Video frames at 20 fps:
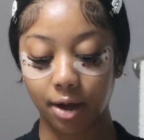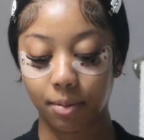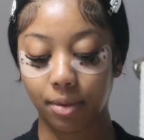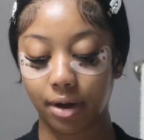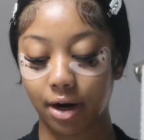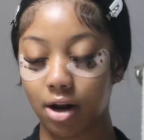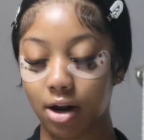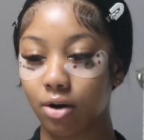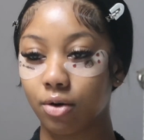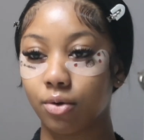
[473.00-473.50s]

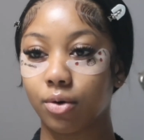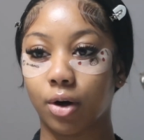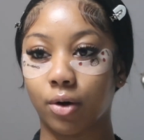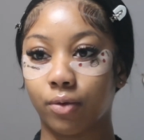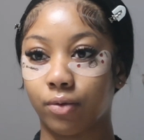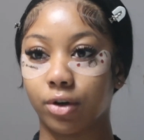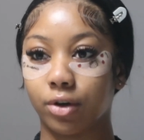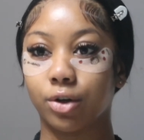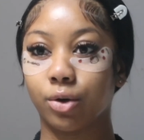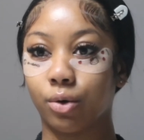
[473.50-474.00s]
But I don't
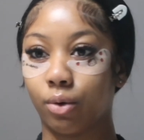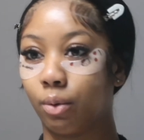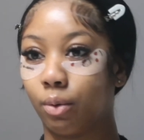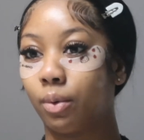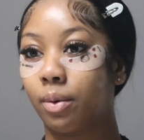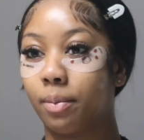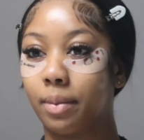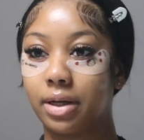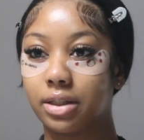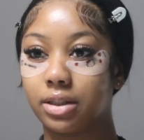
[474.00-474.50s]
overdo it
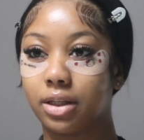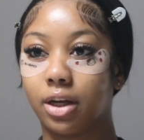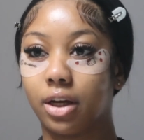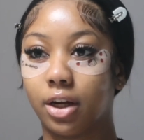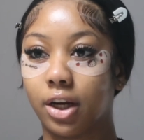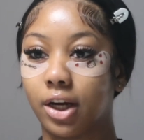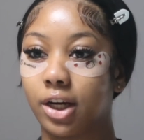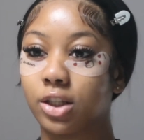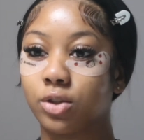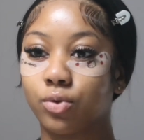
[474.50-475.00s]
with my skincare.